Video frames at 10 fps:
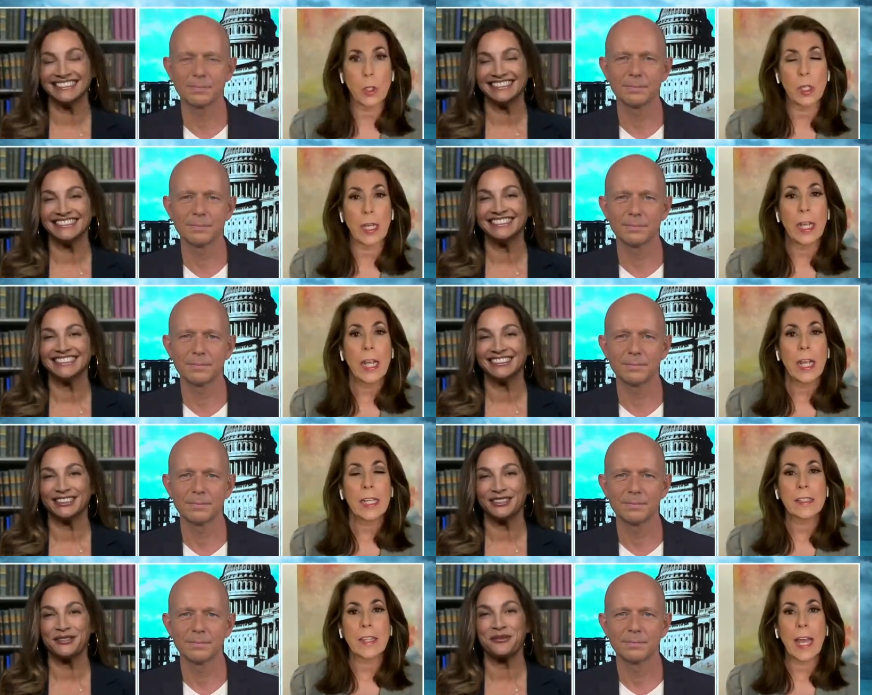Speaker 1: community
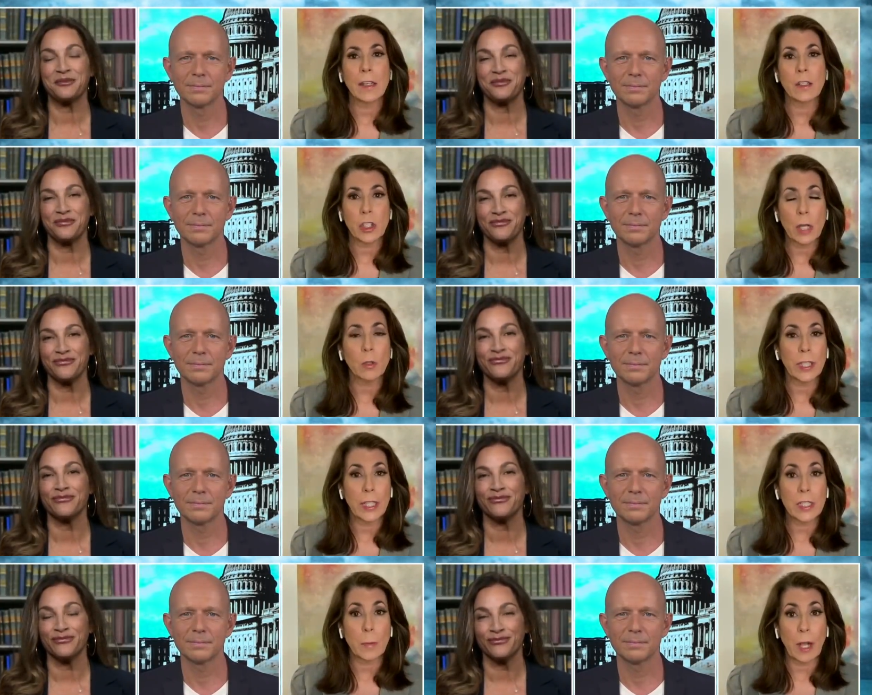is that
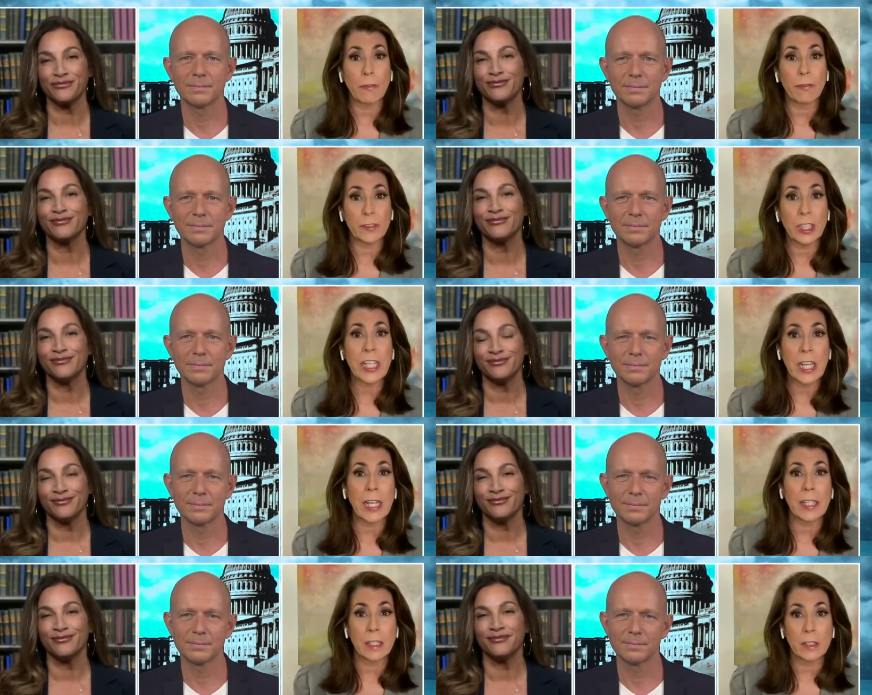generally it's about
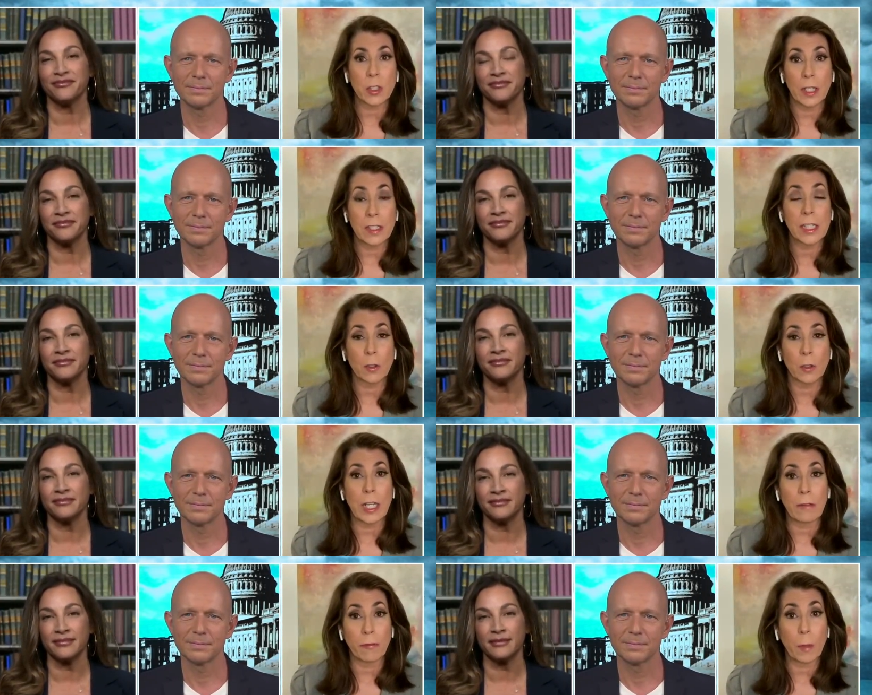fleeing uh,
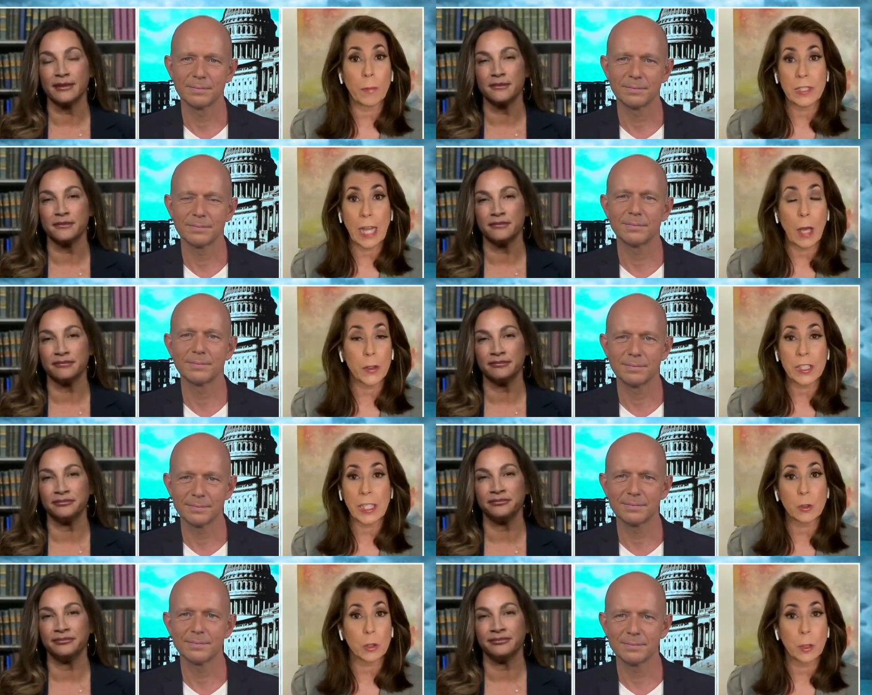tyranny from
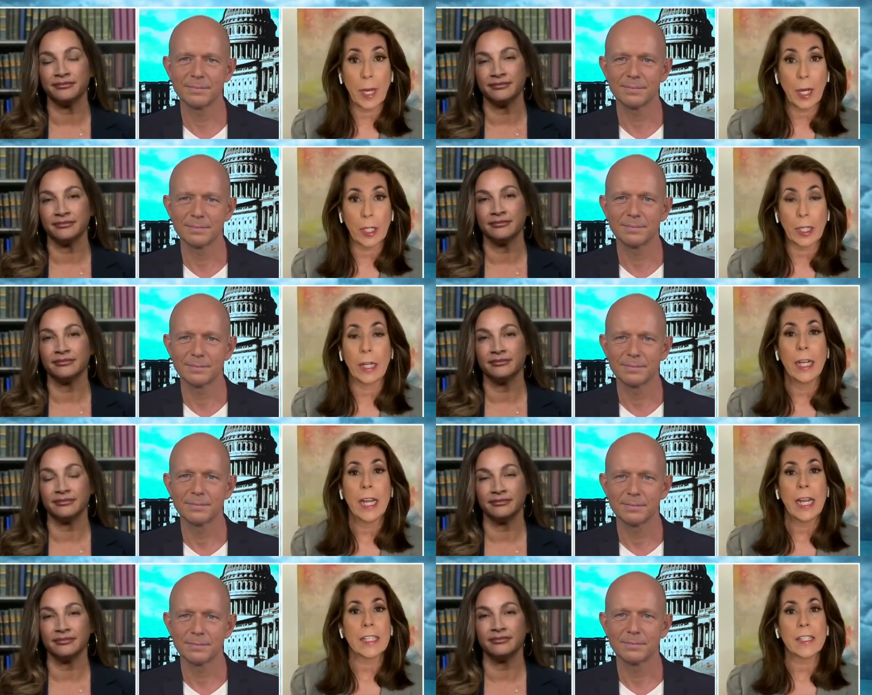South Central America.
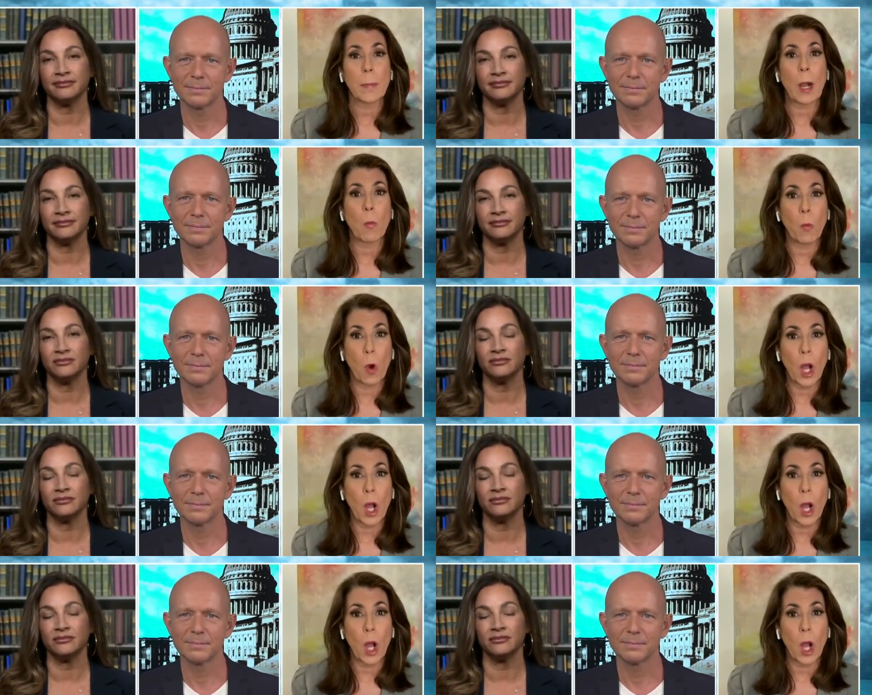It's about